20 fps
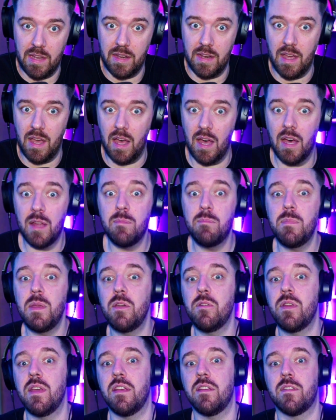and
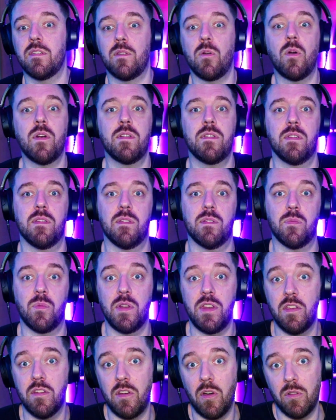unmuting sources
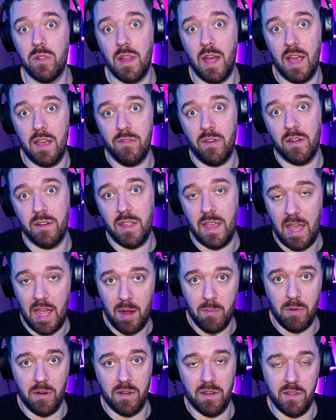when you go live on
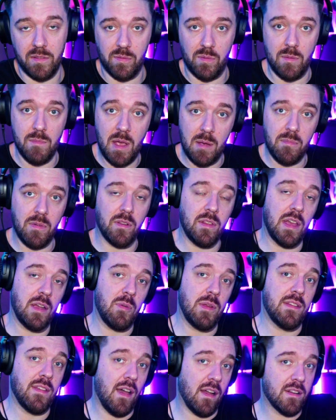camera, because remember, like
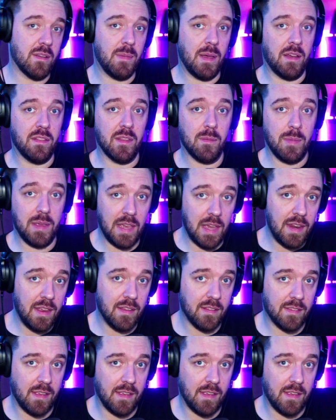we talked about in the beginning